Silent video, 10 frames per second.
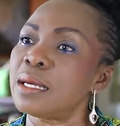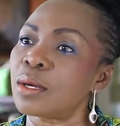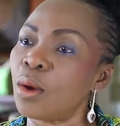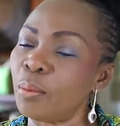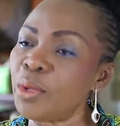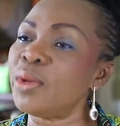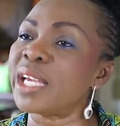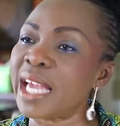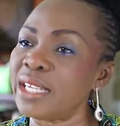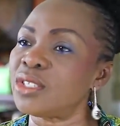
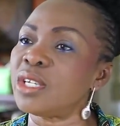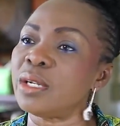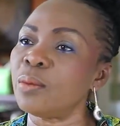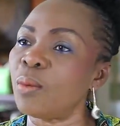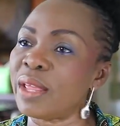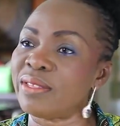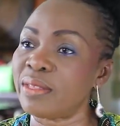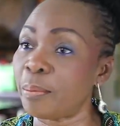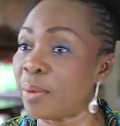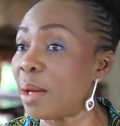communication with
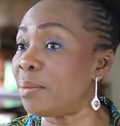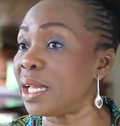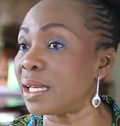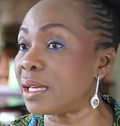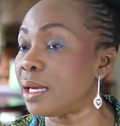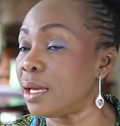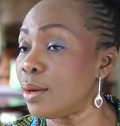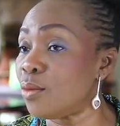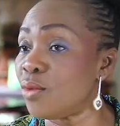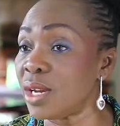the public
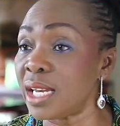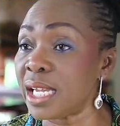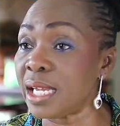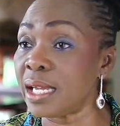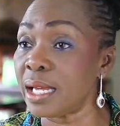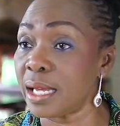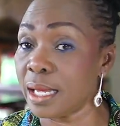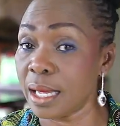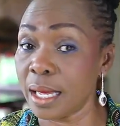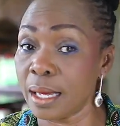really
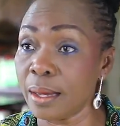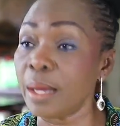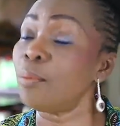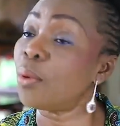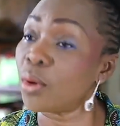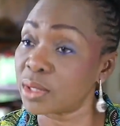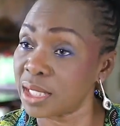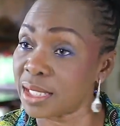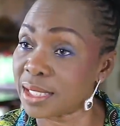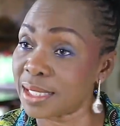Uh,
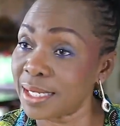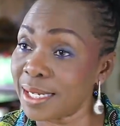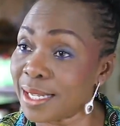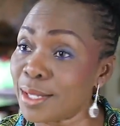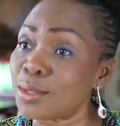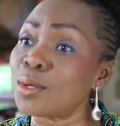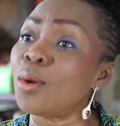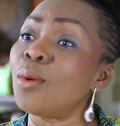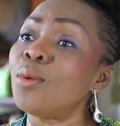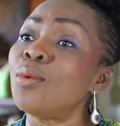important.
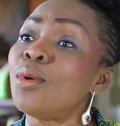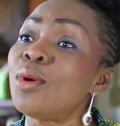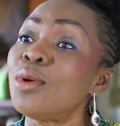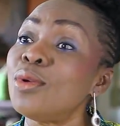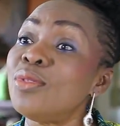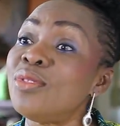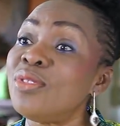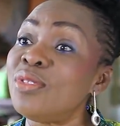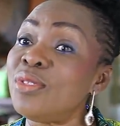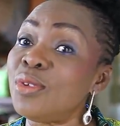So
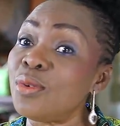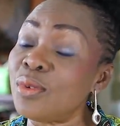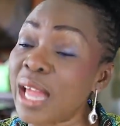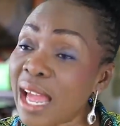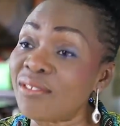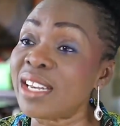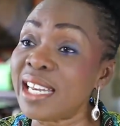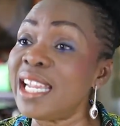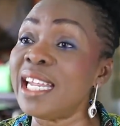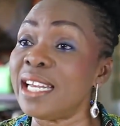you'd have a
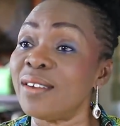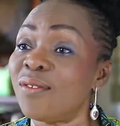need